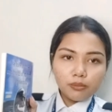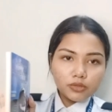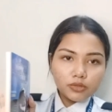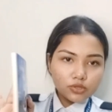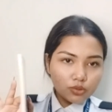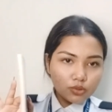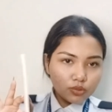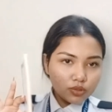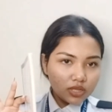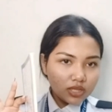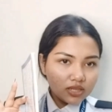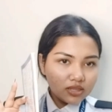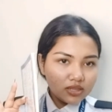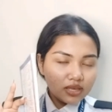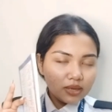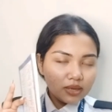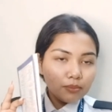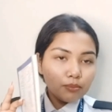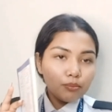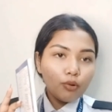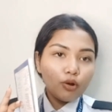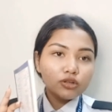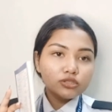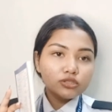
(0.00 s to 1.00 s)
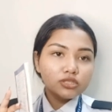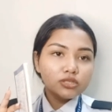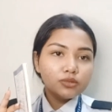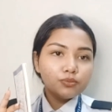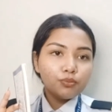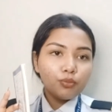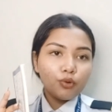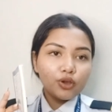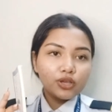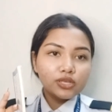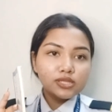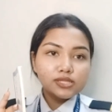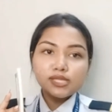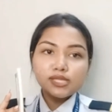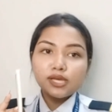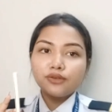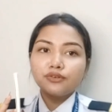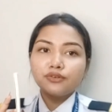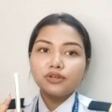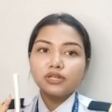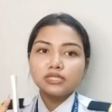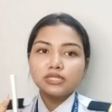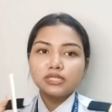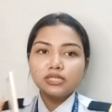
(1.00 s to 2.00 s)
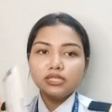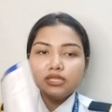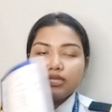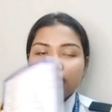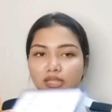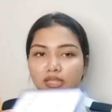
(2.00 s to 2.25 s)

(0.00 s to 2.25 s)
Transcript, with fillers: but only the important points are written